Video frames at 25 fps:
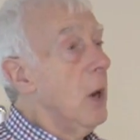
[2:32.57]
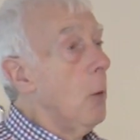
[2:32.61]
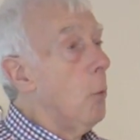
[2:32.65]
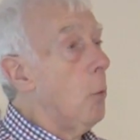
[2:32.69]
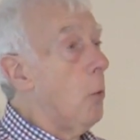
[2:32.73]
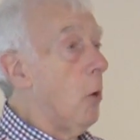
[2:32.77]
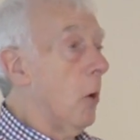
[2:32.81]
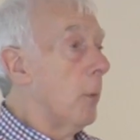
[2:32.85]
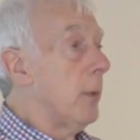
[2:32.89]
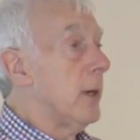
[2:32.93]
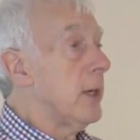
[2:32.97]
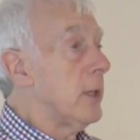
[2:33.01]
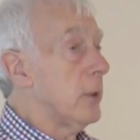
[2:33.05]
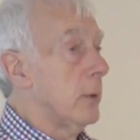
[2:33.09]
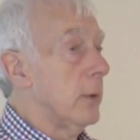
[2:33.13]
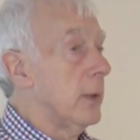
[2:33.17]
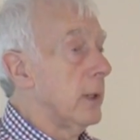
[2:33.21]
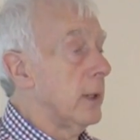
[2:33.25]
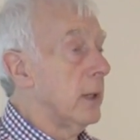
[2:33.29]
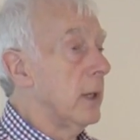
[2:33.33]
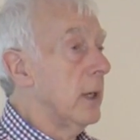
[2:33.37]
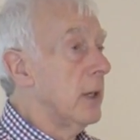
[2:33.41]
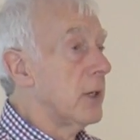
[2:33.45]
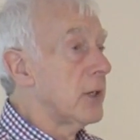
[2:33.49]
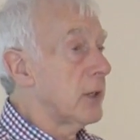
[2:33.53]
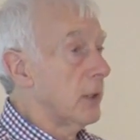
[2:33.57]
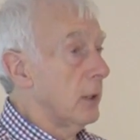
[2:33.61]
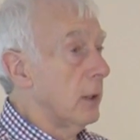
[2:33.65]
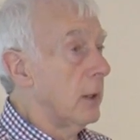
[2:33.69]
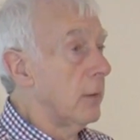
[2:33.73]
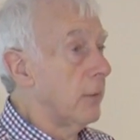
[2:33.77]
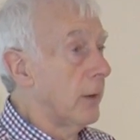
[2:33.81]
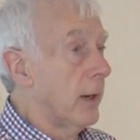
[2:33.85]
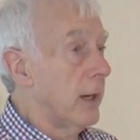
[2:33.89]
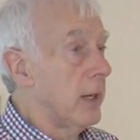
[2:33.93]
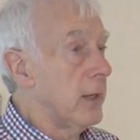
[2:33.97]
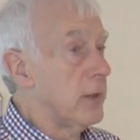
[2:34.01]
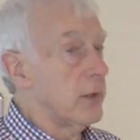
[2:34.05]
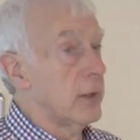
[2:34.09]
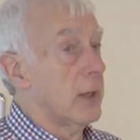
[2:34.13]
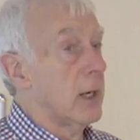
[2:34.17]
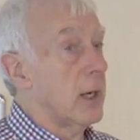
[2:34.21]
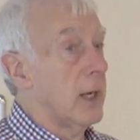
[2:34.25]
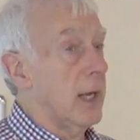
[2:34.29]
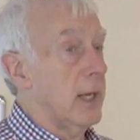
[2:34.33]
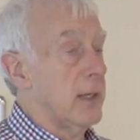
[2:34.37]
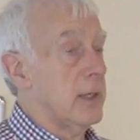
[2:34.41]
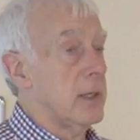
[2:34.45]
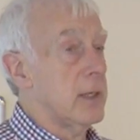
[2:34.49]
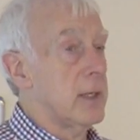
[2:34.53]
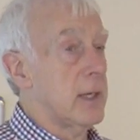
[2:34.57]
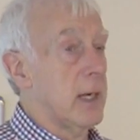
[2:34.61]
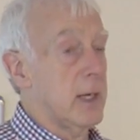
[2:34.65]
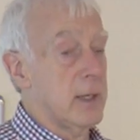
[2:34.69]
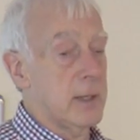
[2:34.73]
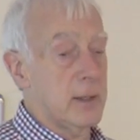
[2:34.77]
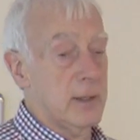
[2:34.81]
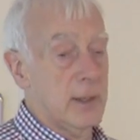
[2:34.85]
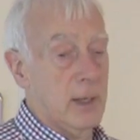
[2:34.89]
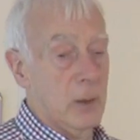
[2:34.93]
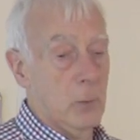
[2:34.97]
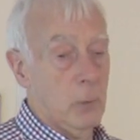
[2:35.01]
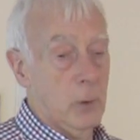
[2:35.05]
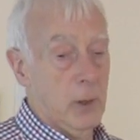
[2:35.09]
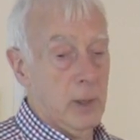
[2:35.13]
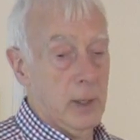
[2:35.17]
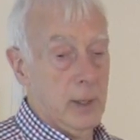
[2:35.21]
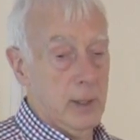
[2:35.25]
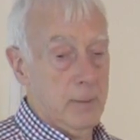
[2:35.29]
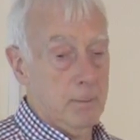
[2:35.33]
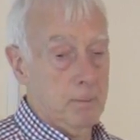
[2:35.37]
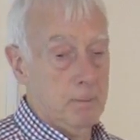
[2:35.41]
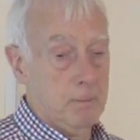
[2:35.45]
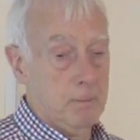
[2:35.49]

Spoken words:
will be doing surveys and collecting data that way.